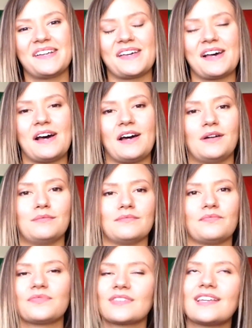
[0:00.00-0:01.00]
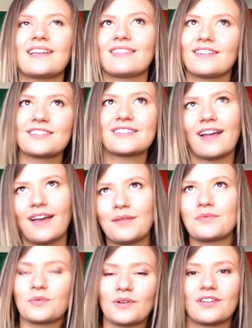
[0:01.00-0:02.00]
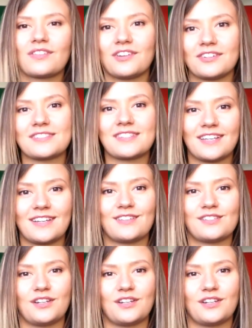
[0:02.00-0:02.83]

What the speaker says: And there's times where there's things,